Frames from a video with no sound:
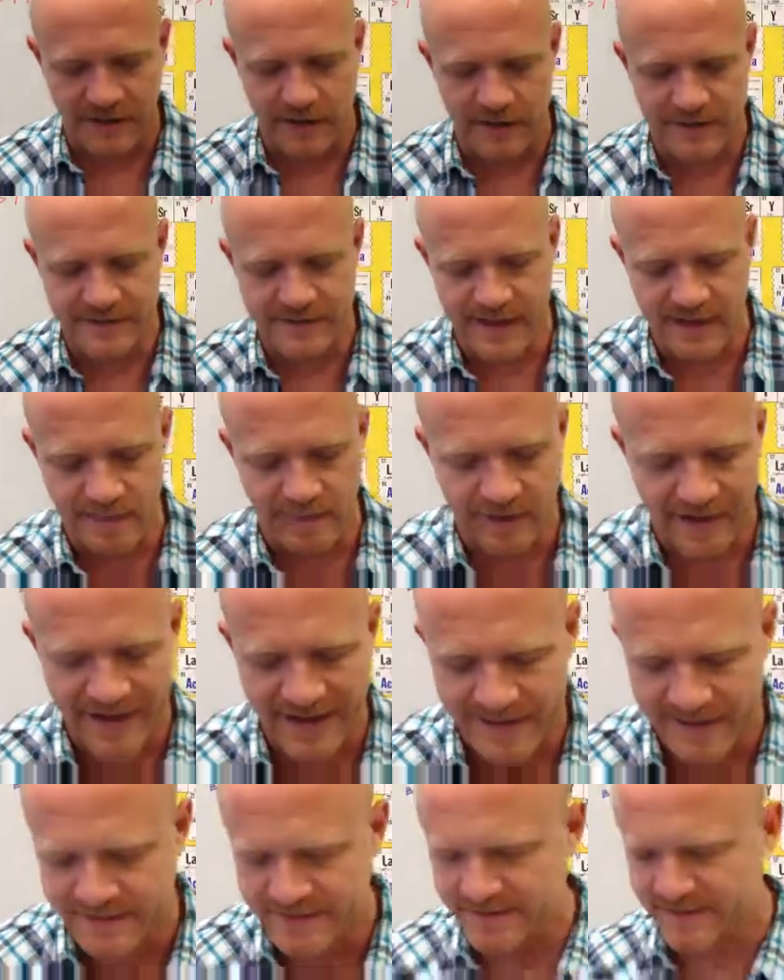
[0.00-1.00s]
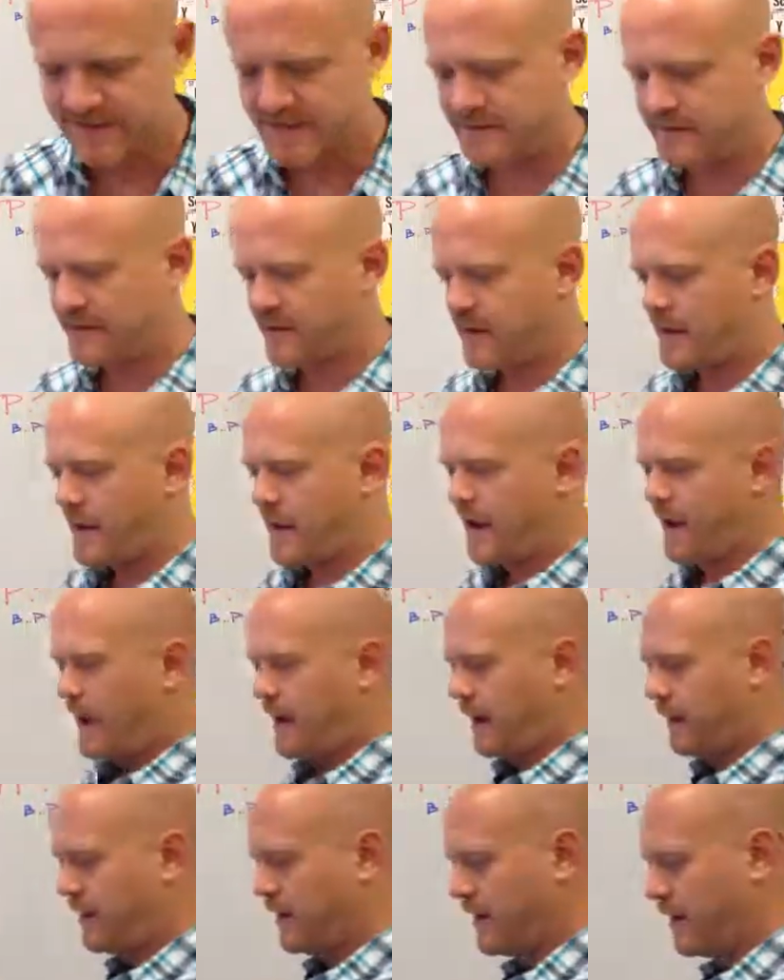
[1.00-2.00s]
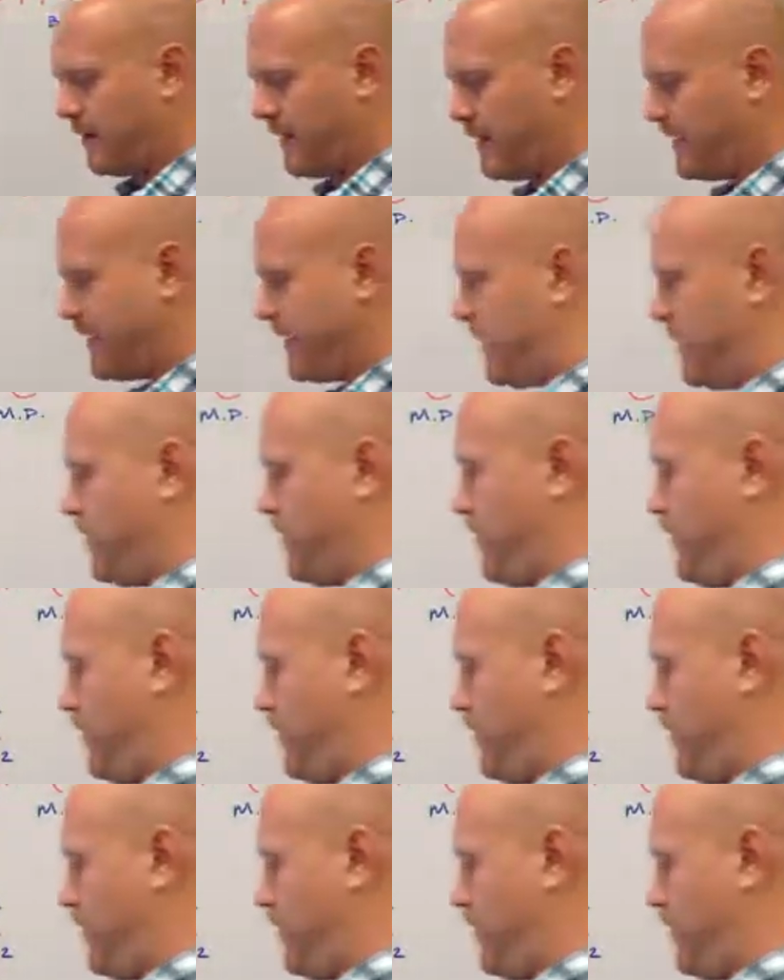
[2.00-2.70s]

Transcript: on table S. I'm going to write down the